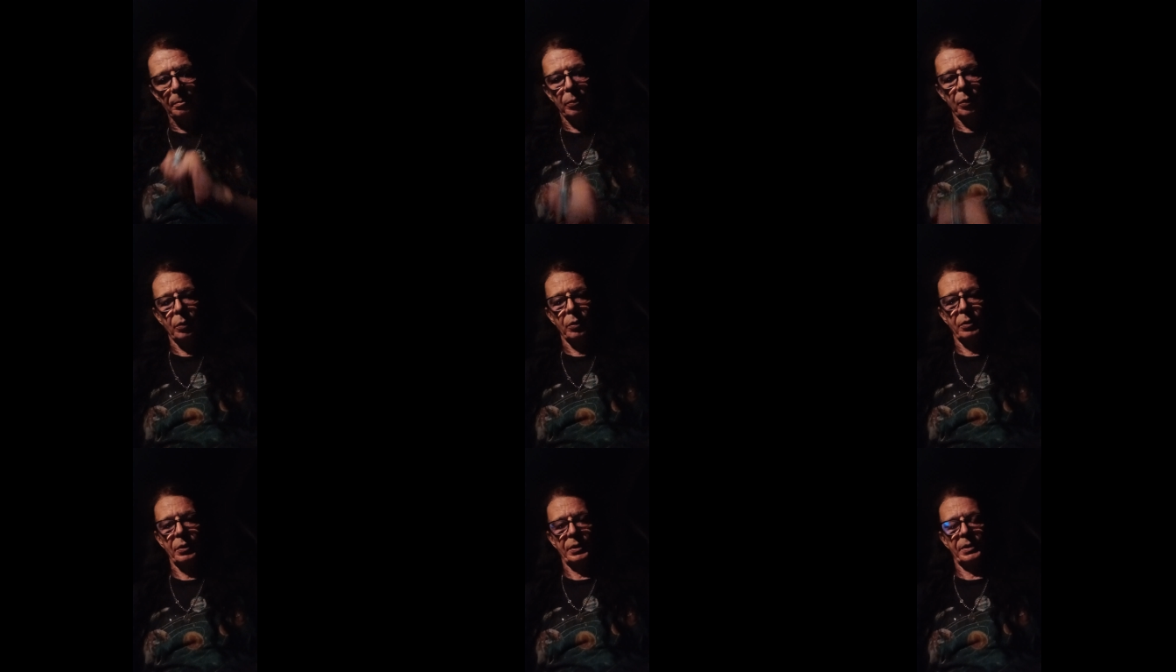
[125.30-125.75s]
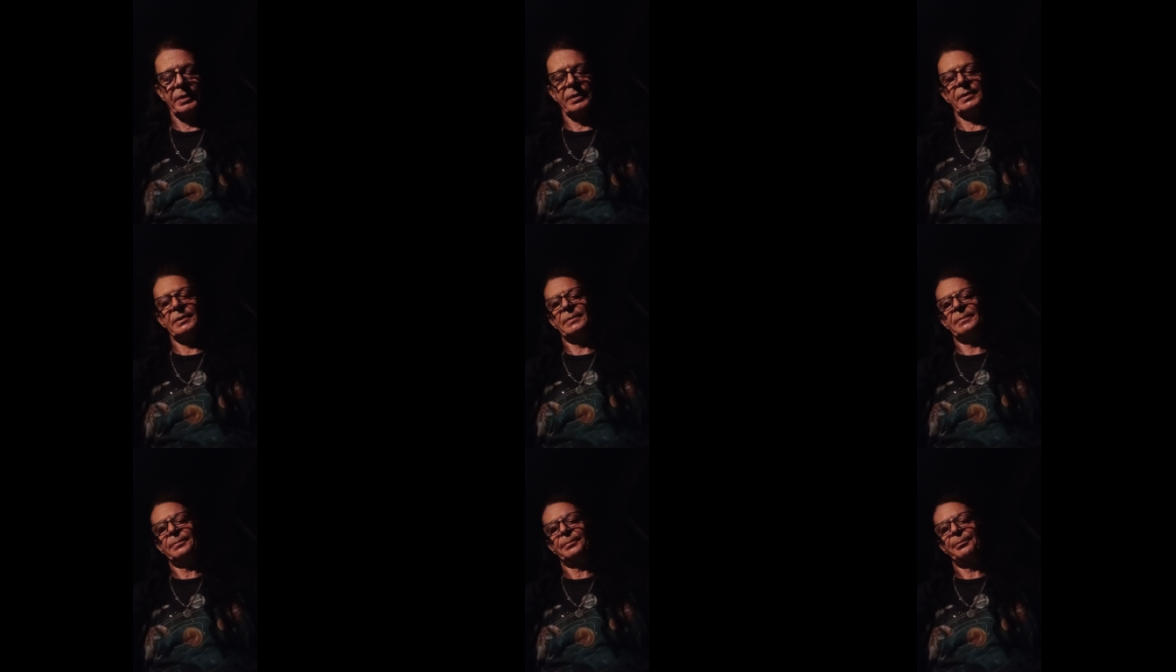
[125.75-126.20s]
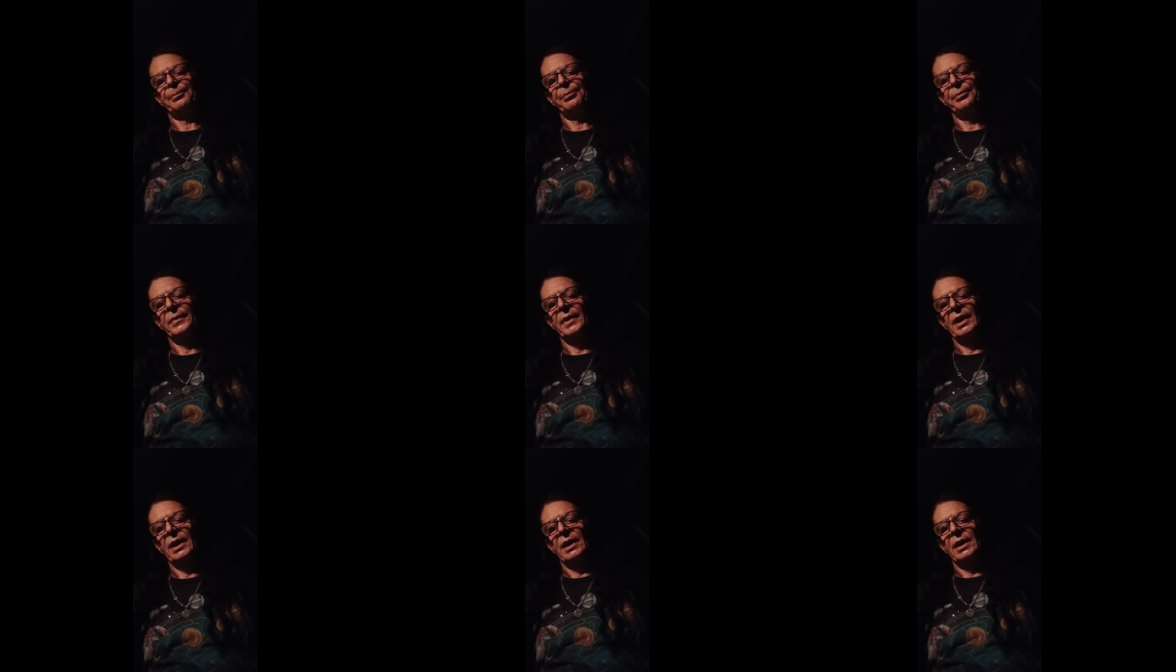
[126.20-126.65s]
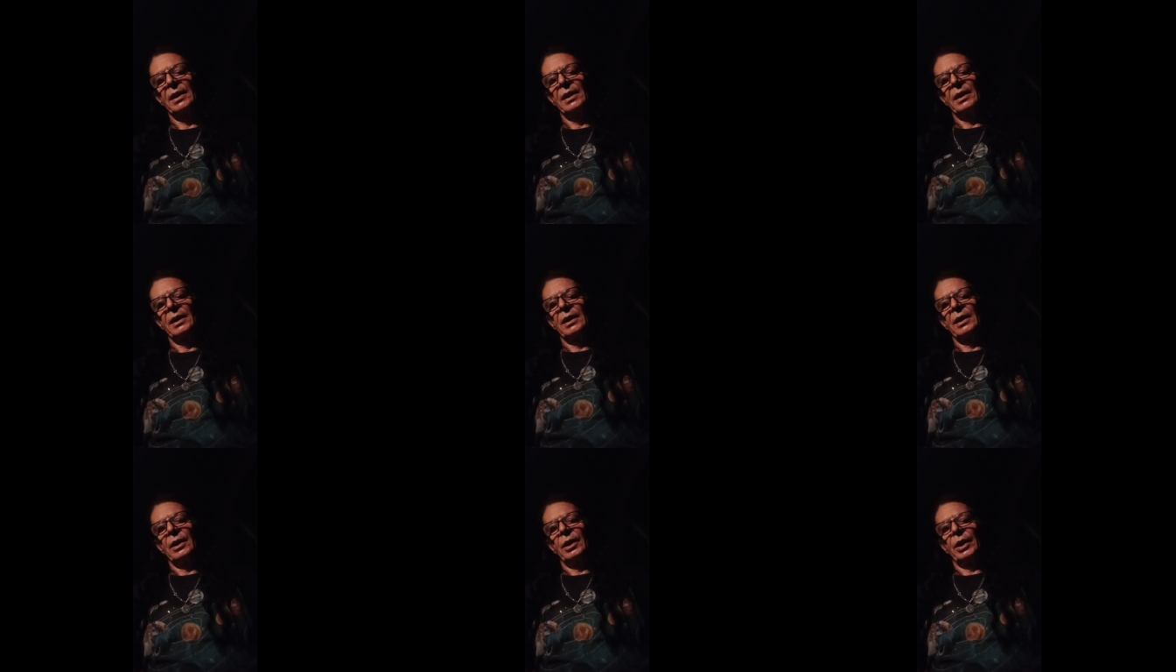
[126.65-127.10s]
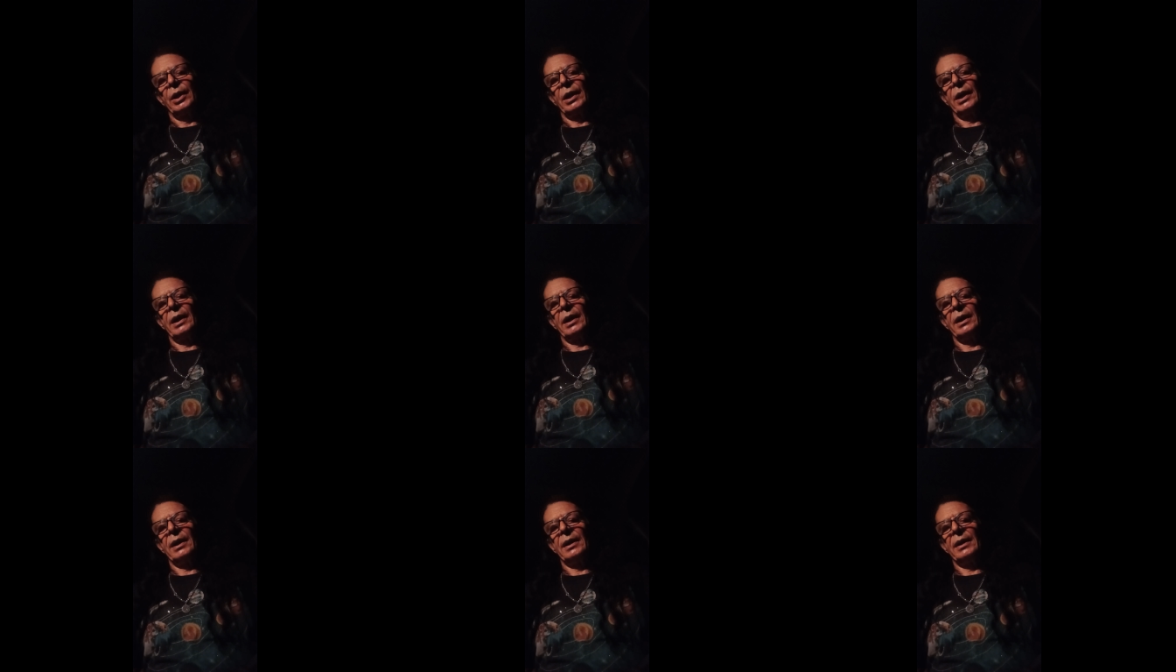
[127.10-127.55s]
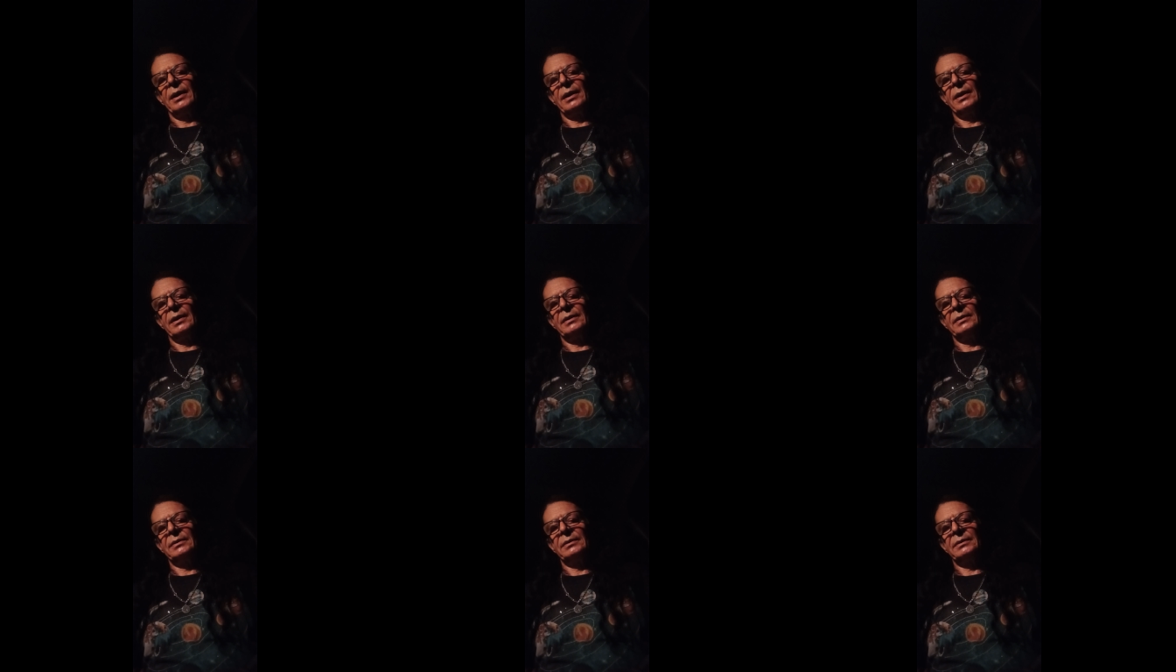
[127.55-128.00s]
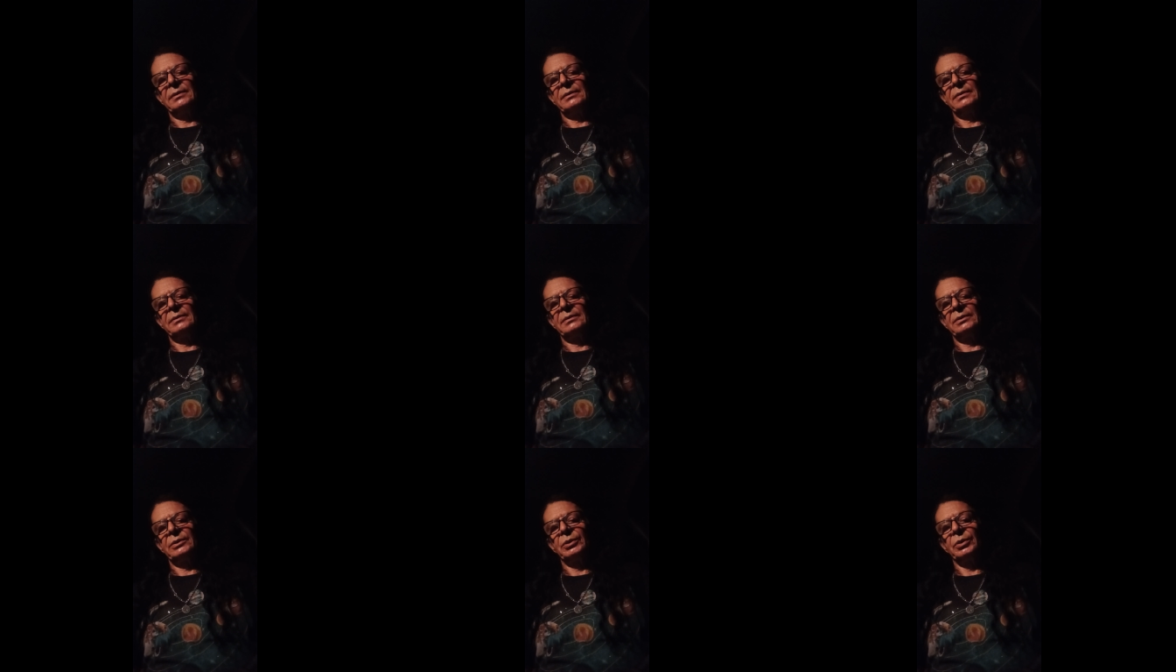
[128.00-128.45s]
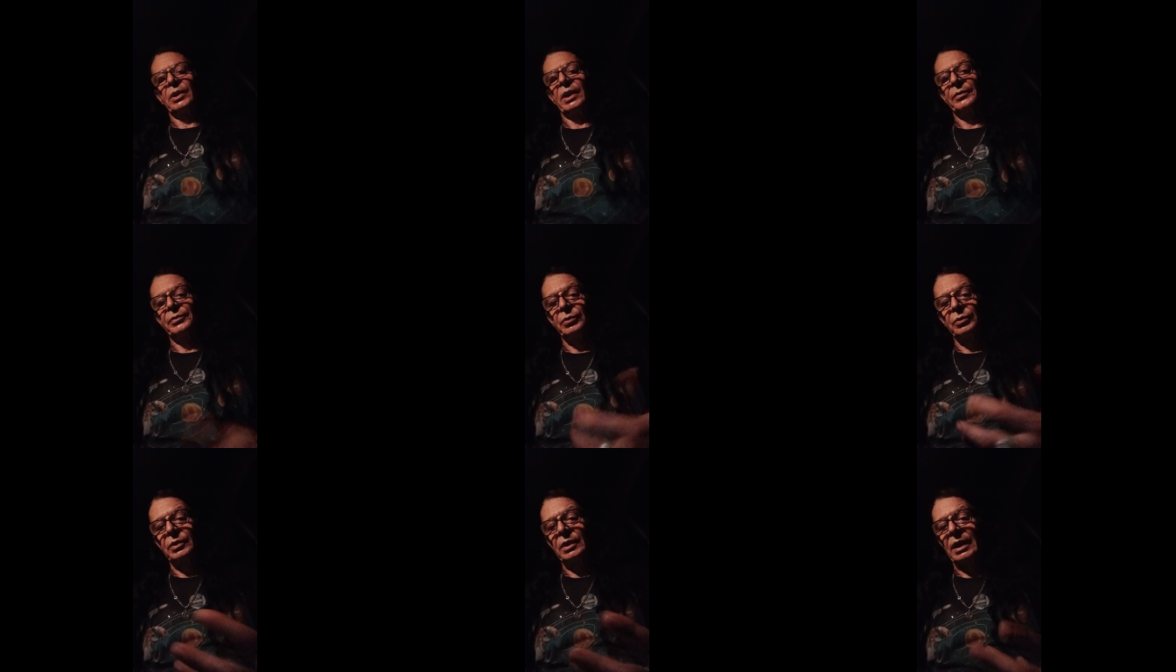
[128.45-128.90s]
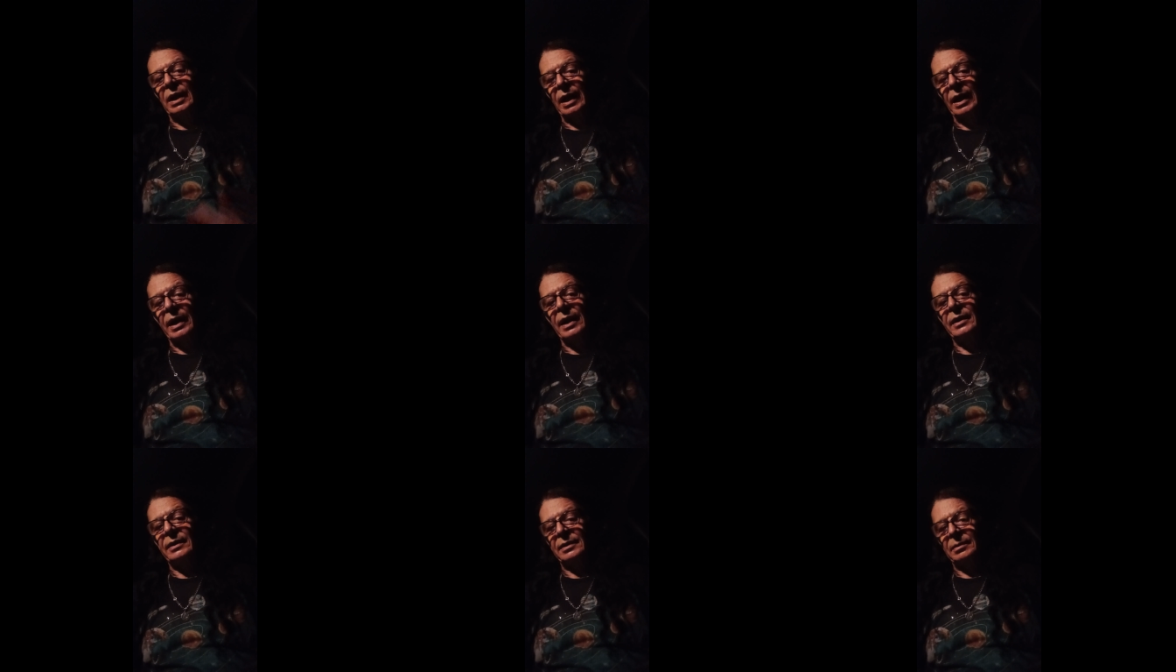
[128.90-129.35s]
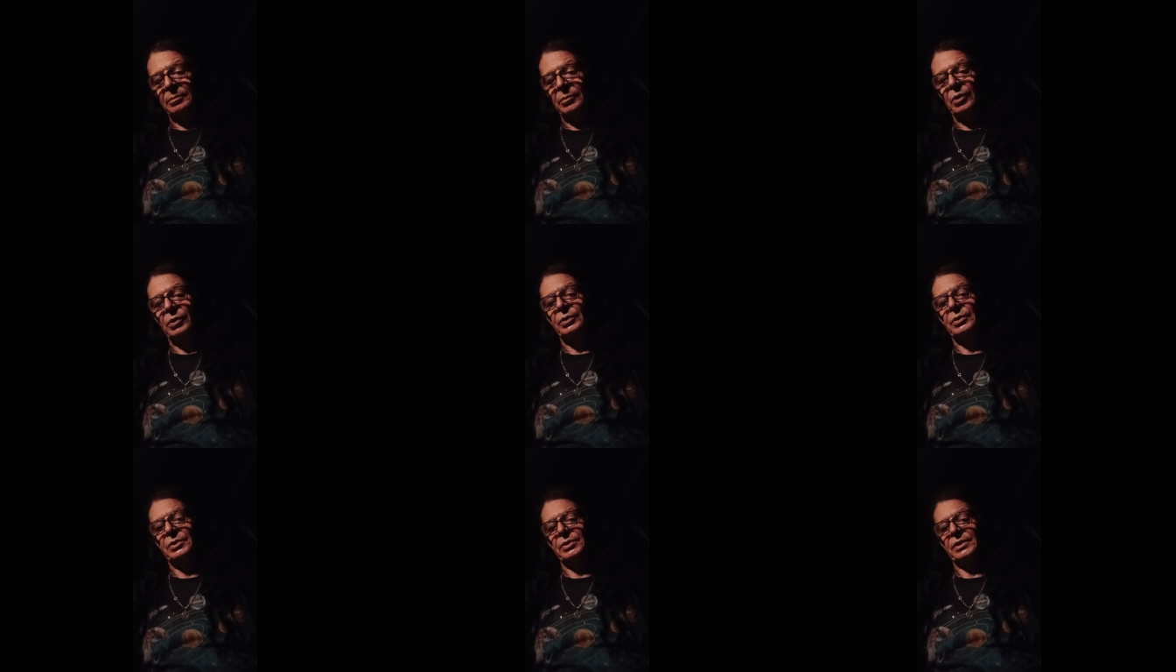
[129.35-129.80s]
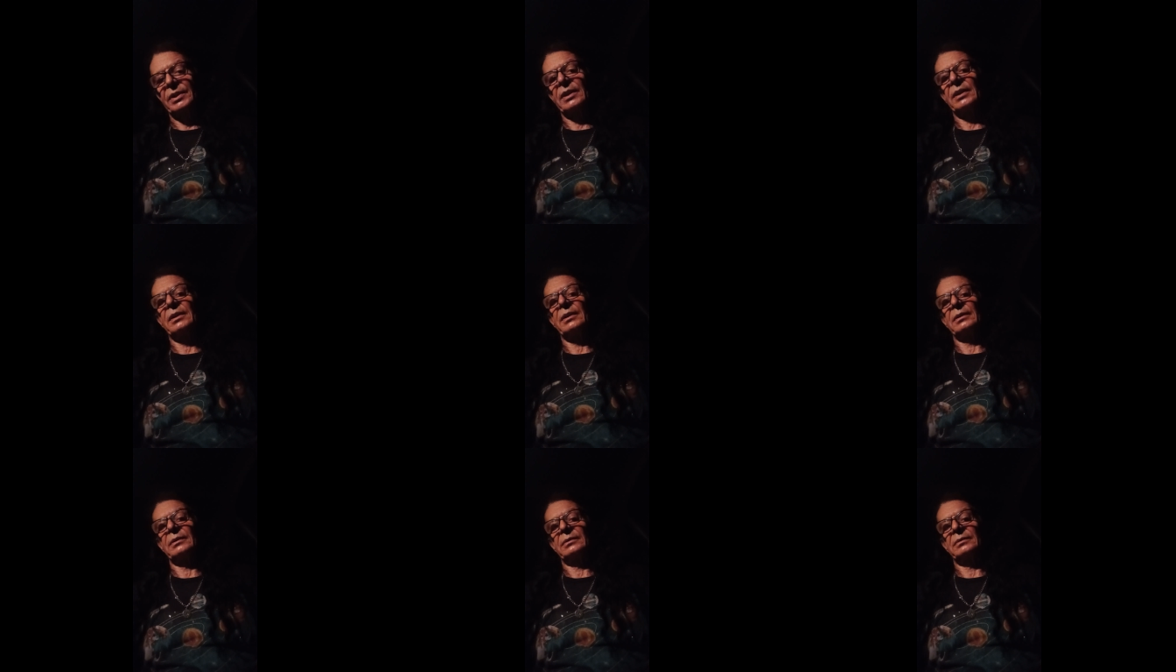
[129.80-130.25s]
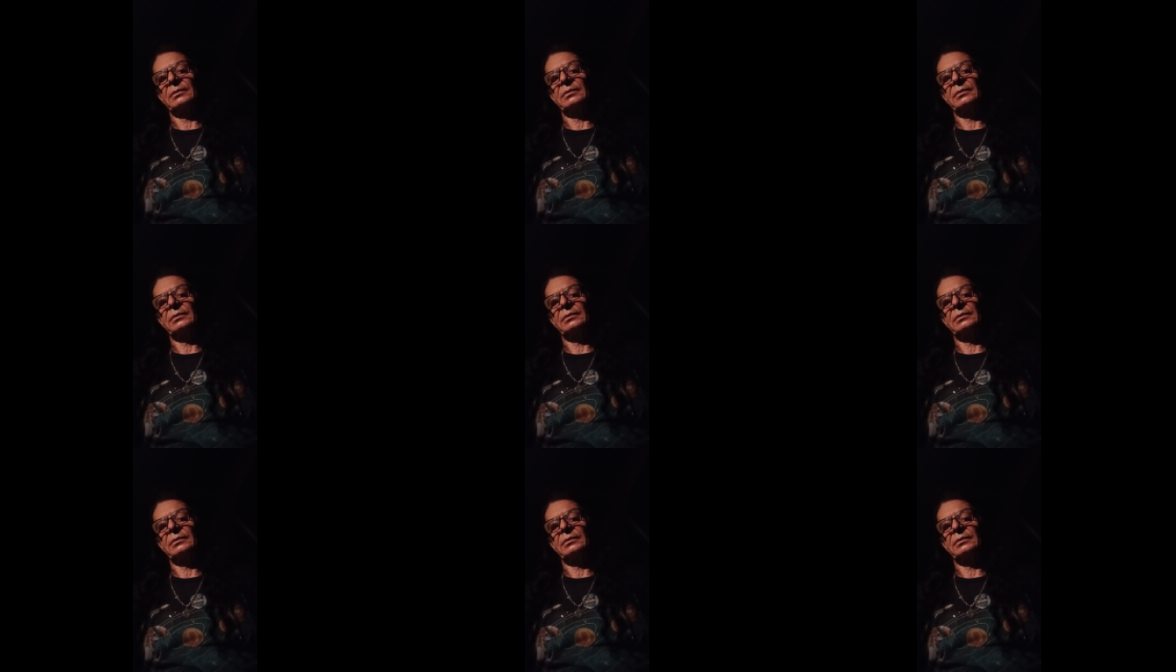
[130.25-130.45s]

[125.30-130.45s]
border, and you have to declare the motorcycle